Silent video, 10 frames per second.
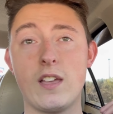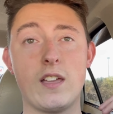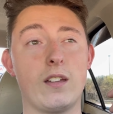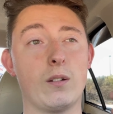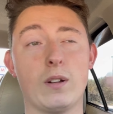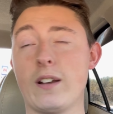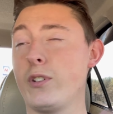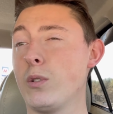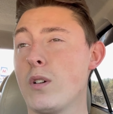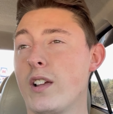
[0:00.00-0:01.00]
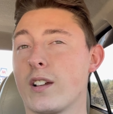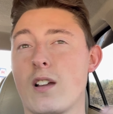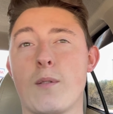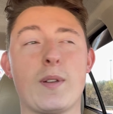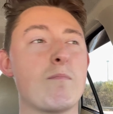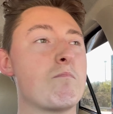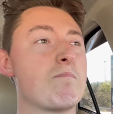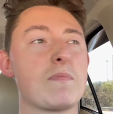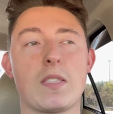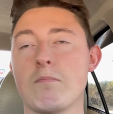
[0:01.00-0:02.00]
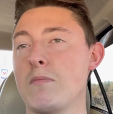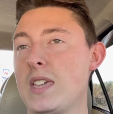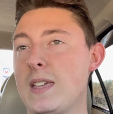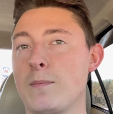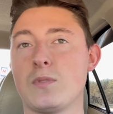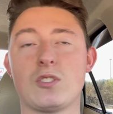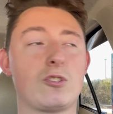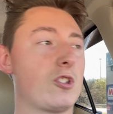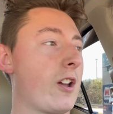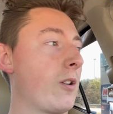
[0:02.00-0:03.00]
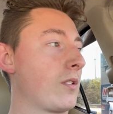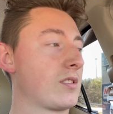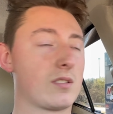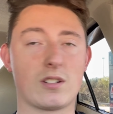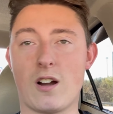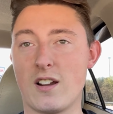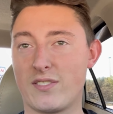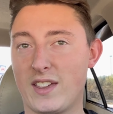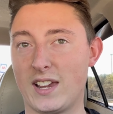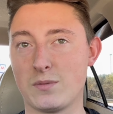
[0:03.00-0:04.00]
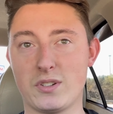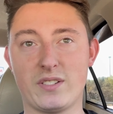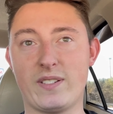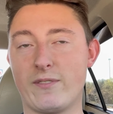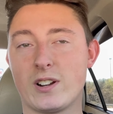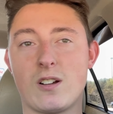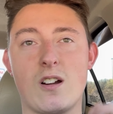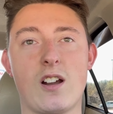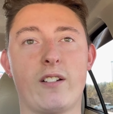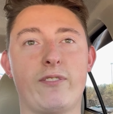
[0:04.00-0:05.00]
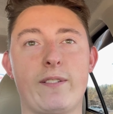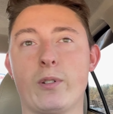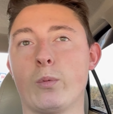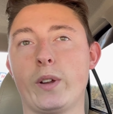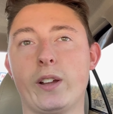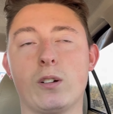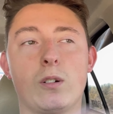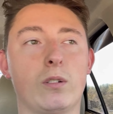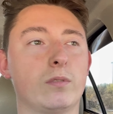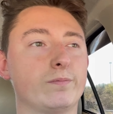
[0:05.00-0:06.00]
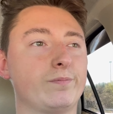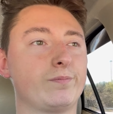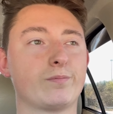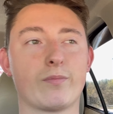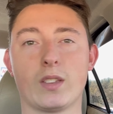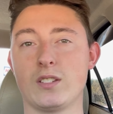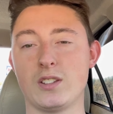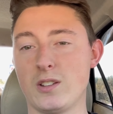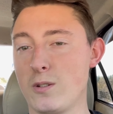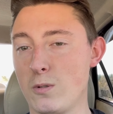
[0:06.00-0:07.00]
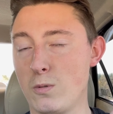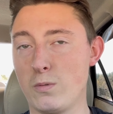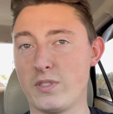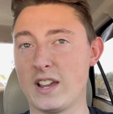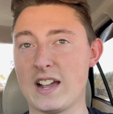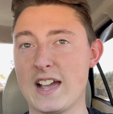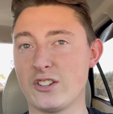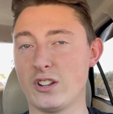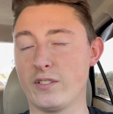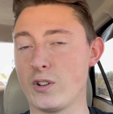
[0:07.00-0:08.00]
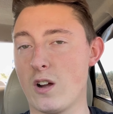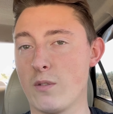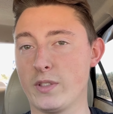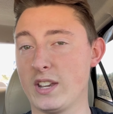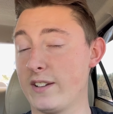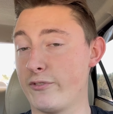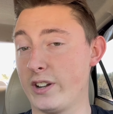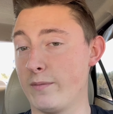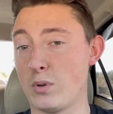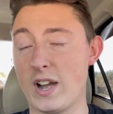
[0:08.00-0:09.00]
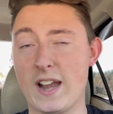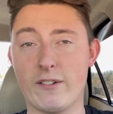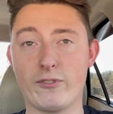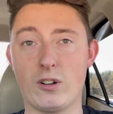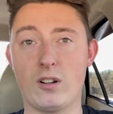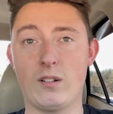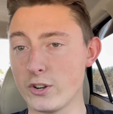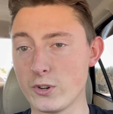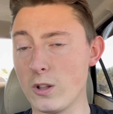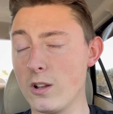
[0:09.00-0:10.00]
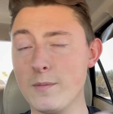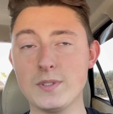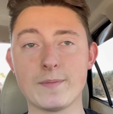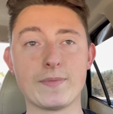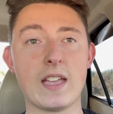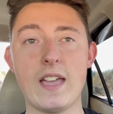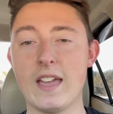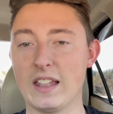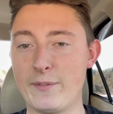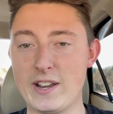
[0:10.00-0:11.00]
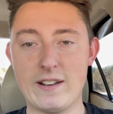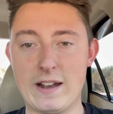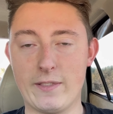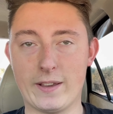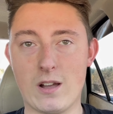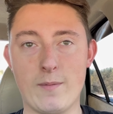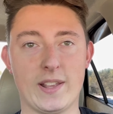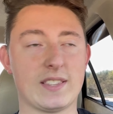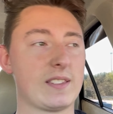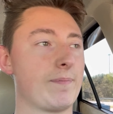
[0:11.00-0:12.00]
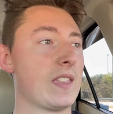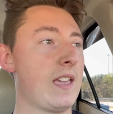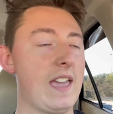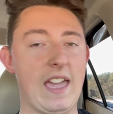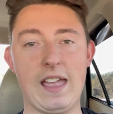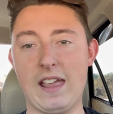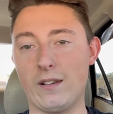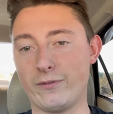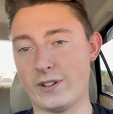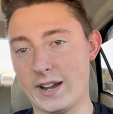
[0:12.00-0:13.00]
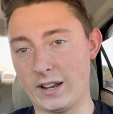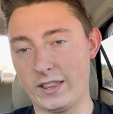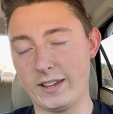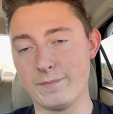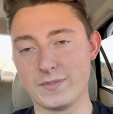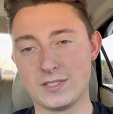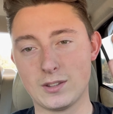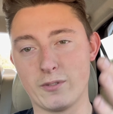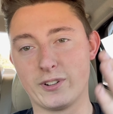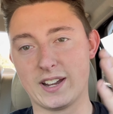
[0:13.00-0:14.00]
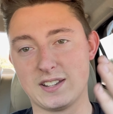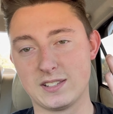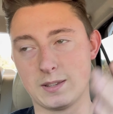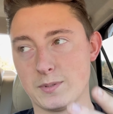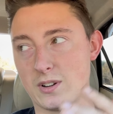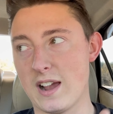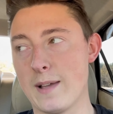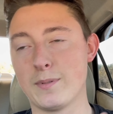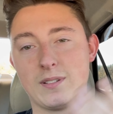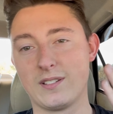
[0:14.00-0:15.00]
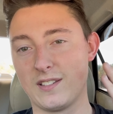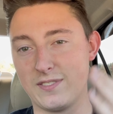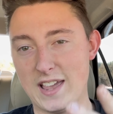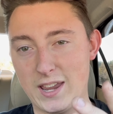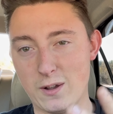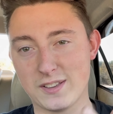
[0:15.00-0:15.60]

whatever you want. Comment memes, jokes, car things. What's your favorite car, favorite wheel? Do you think I should have gone with a different brand for control arms? Let me know down in the comments. And finally, don't forget to subscribe. Thank you all